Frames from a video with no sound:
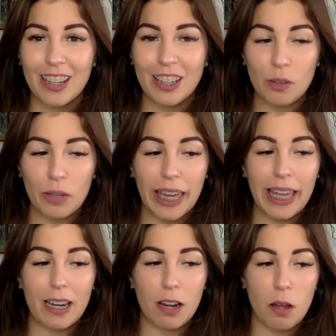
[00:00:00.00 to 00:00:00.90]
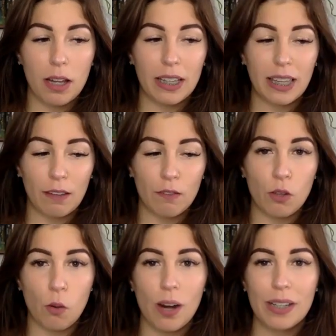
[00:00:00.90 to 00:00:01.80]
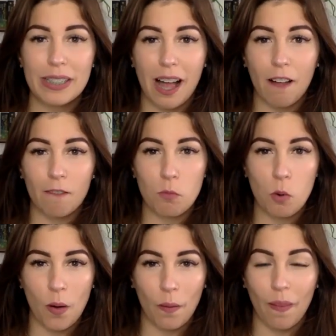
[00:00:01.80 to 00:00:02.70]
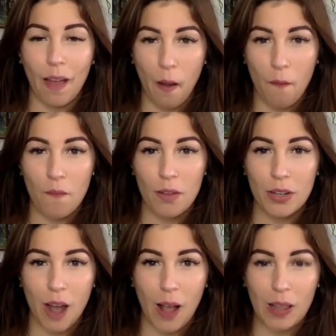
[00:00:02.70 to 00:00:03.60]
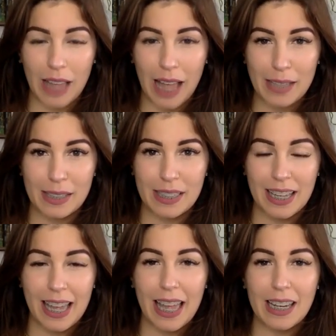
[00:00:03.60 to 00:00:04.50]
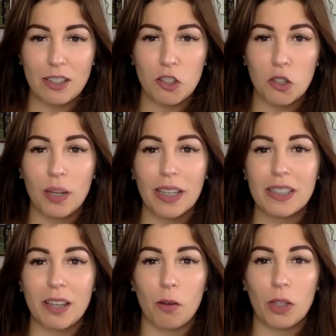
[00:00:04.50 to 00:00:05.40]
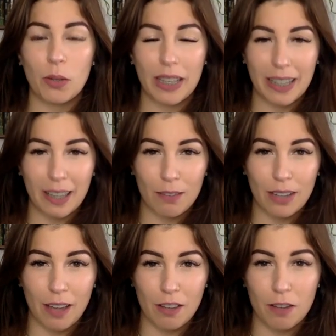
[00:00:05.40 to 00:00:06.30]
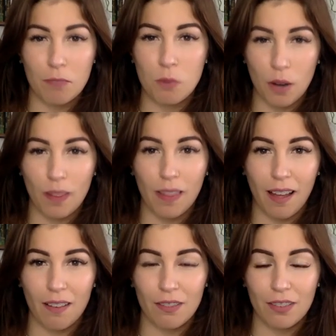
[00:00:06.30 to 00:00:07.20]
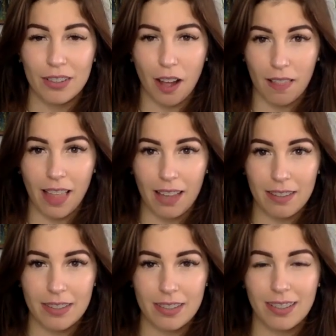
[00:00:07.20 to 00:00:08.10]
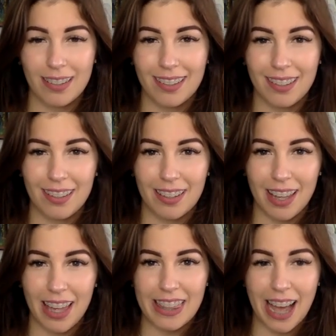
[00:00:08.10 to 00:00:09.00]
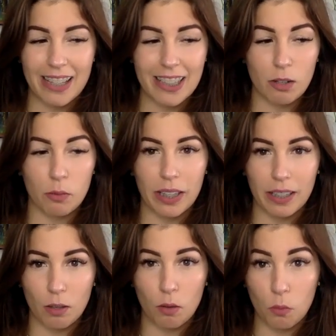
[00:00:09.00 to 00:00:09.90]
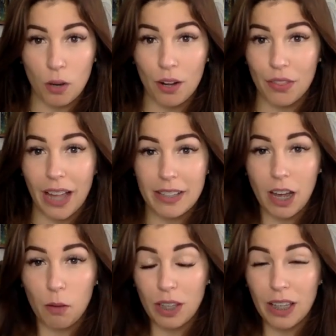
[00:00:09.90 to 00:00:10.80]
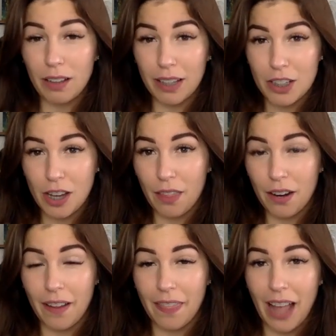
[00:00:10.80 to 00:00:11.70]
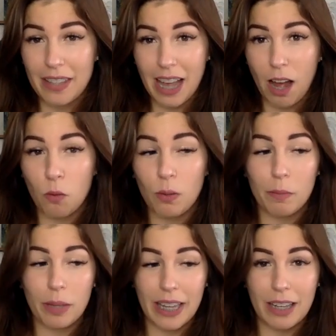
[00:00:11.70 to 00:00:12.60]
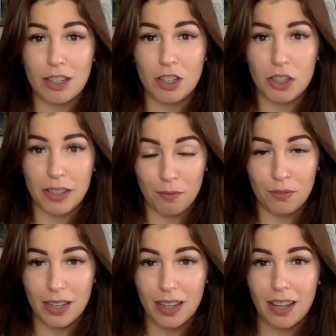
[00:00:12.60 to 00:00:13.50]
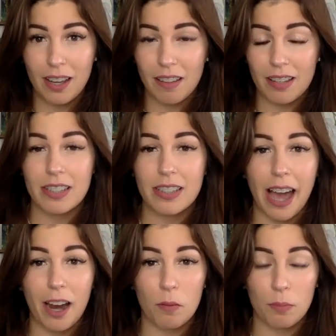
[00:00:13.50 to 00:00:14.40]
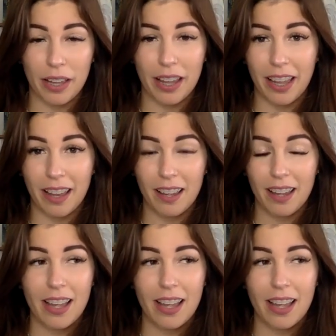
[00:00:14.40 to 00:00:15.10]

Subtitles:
you can give yourself more love, not less. And in doing so, you can give another more love, not less. And that's how we heal the world. That's how we heal each other. And that's how we begin to shift this entire planet.